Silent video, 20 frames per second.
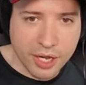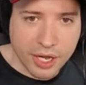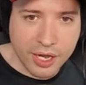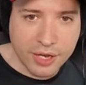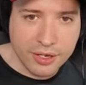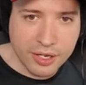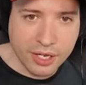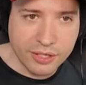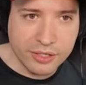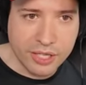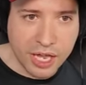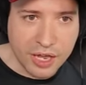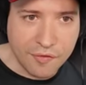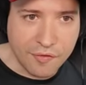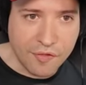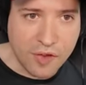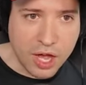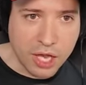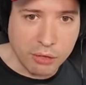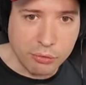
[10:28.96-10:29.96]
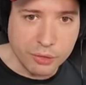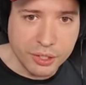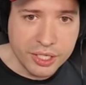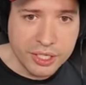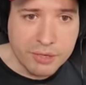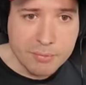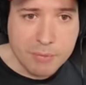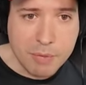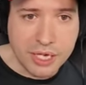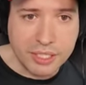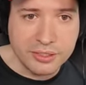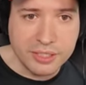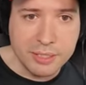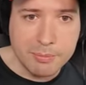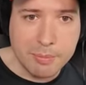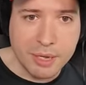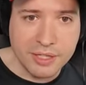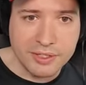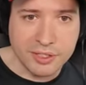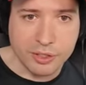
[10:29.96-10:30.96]
And then they follow in, my
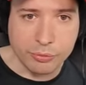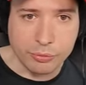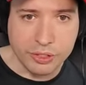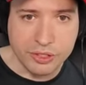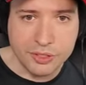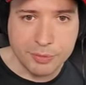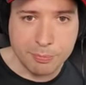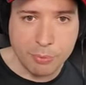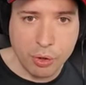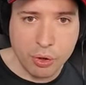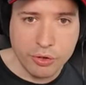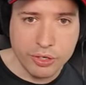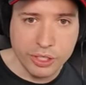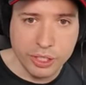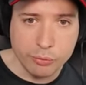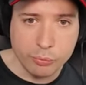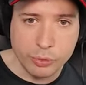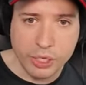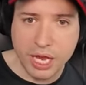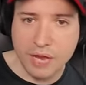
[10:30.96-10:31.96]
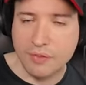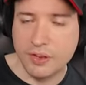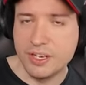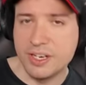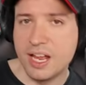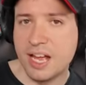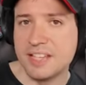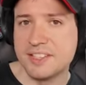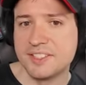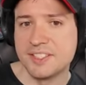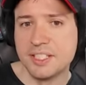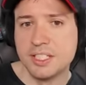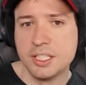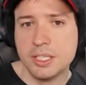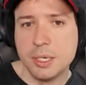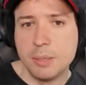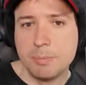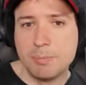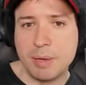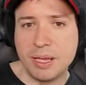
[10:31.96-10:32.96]
teammates are respawning, and we have a nice...
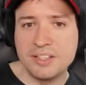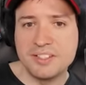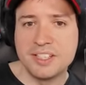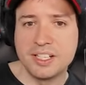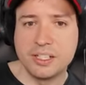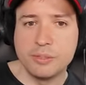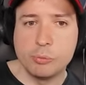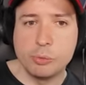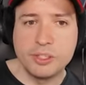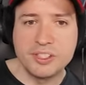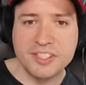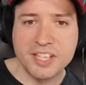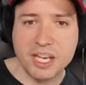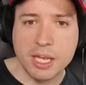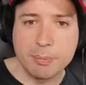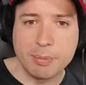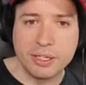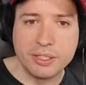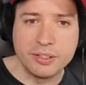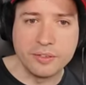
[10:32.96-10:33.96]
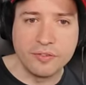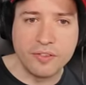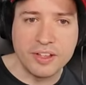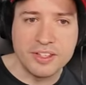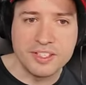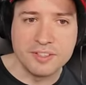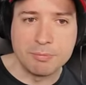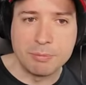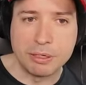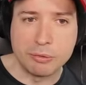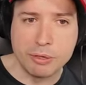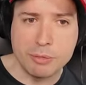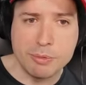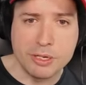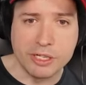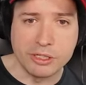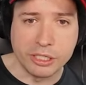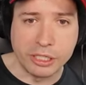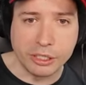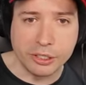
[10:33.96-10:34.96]
Basically, we set up a defensive
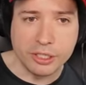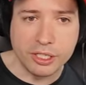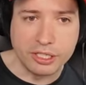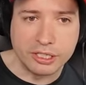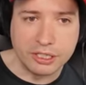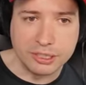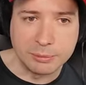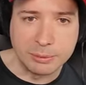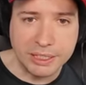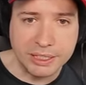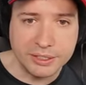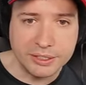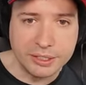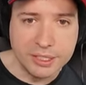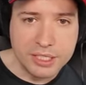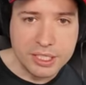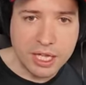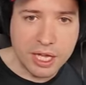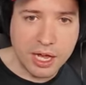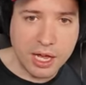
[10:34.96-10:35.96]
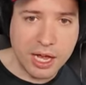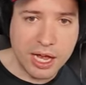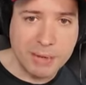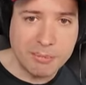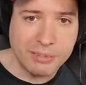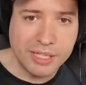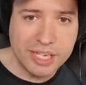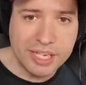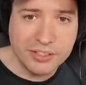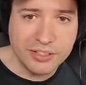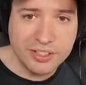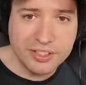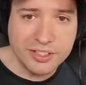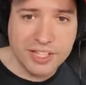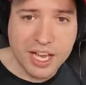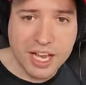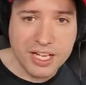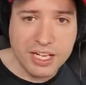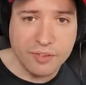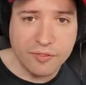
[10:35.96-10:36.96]
perimeter here a little bit. Uh, I'm getting this
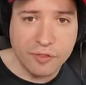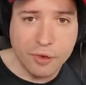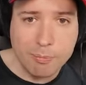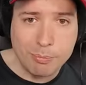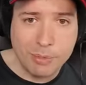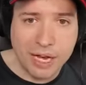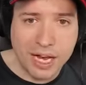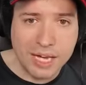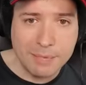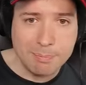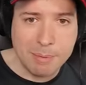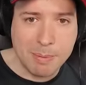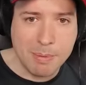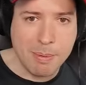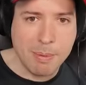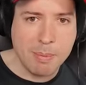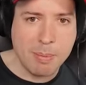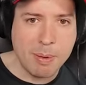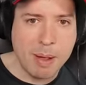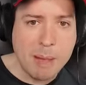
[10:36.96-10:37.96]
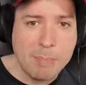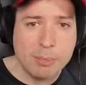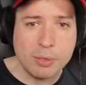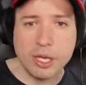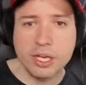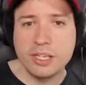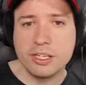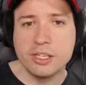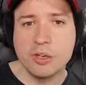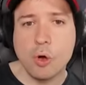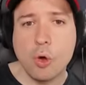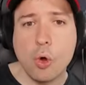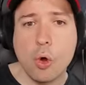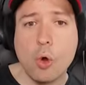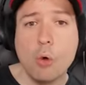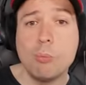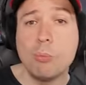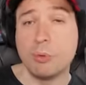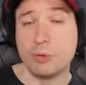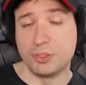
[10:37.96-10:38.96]
guy here from behind. And he
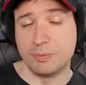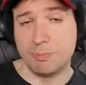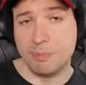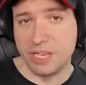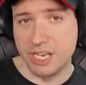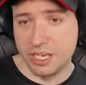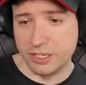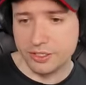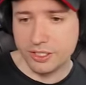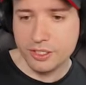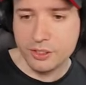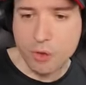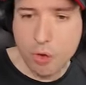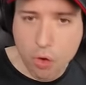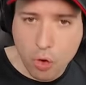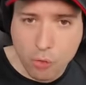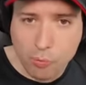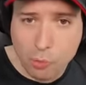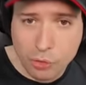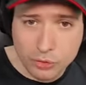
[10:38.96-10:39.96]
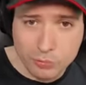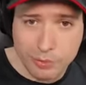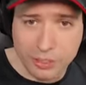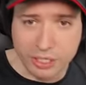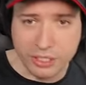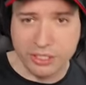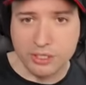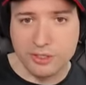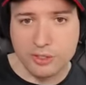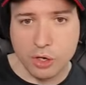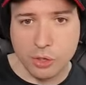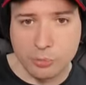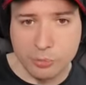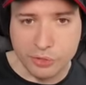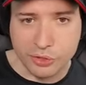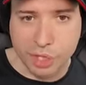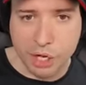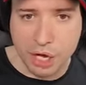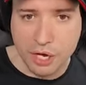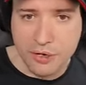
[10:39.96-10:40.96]
almost bit it. He almost bit it. He's
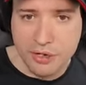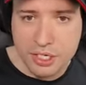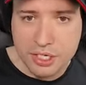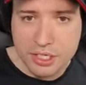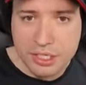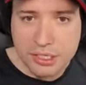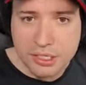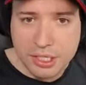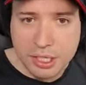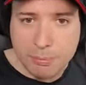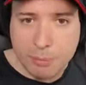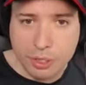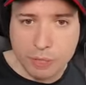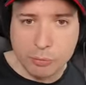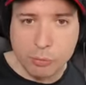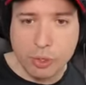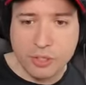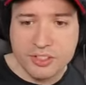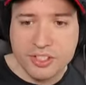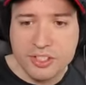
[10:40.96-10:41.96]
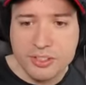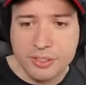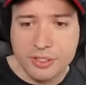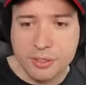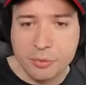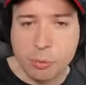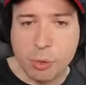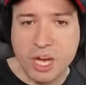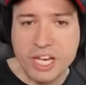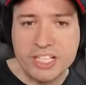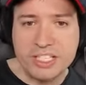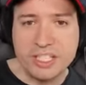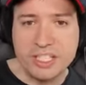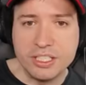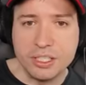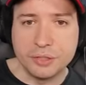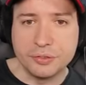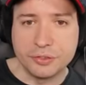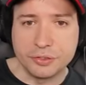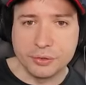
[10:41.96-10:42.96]
almost gone. But it wasn't quite
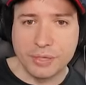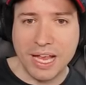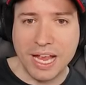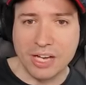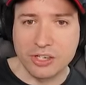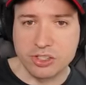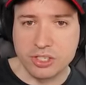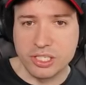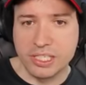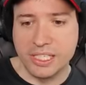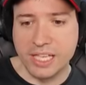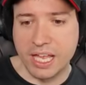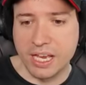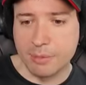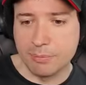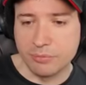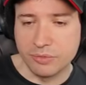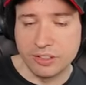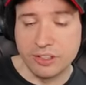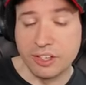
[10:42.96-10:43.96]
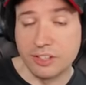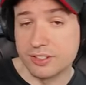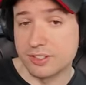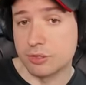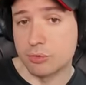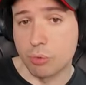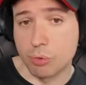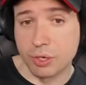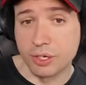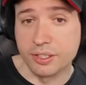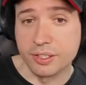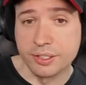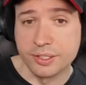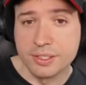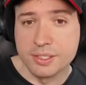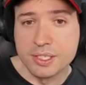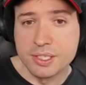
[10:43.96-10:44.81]
enough to actually get him destroyed.